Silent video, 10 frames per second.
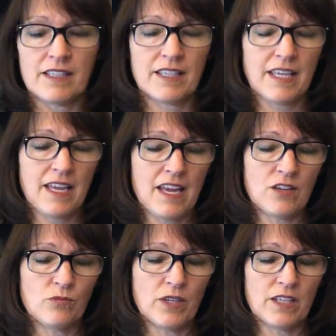
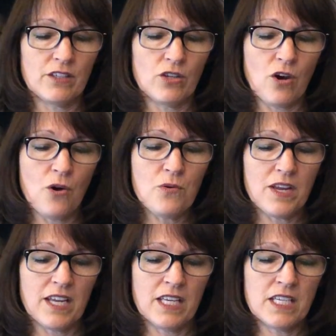"Can we go
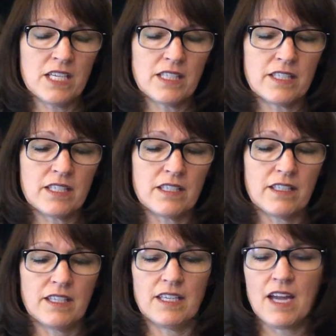in it?"
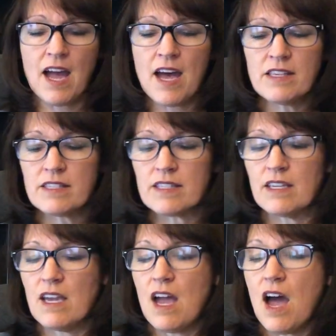he asked.
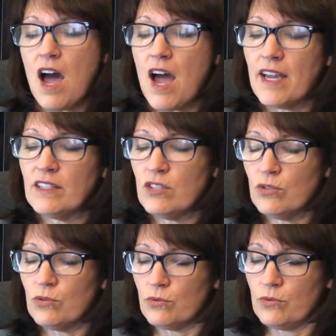I
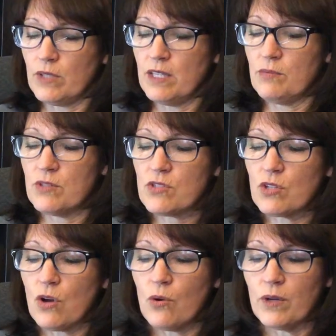knew he was
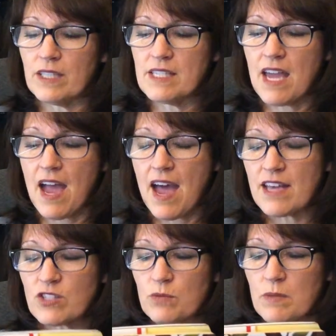going to
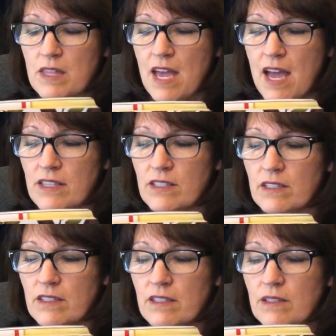ask me that,
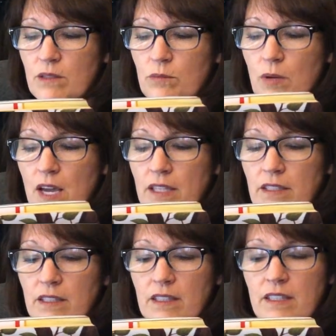but
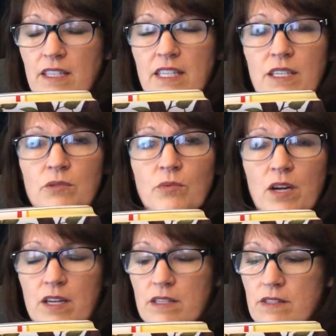he
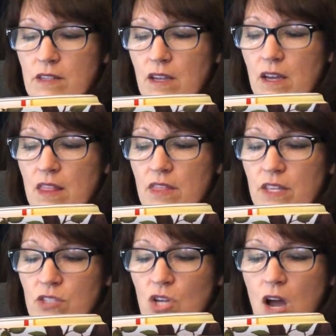was the
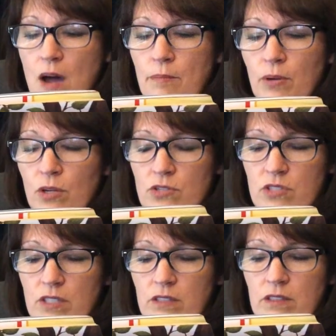top
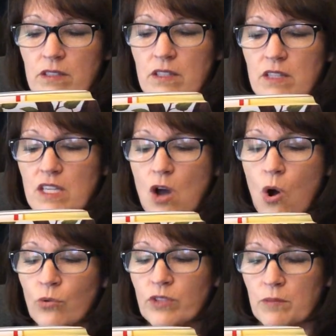person, the
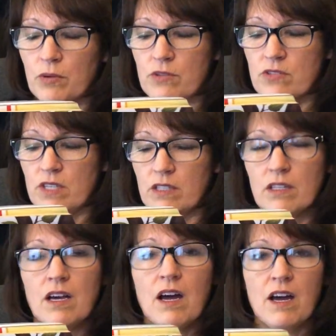only person
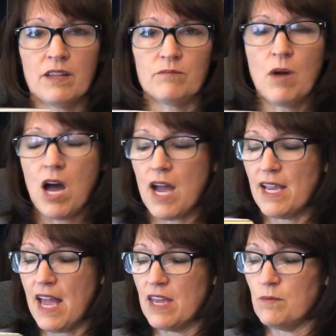on
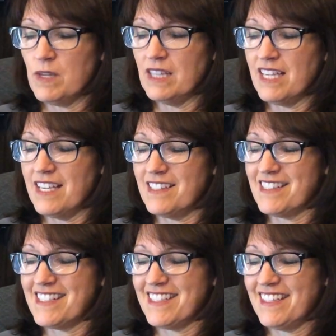my enemy
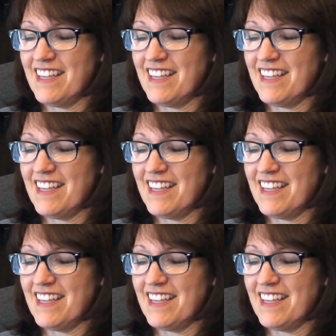list.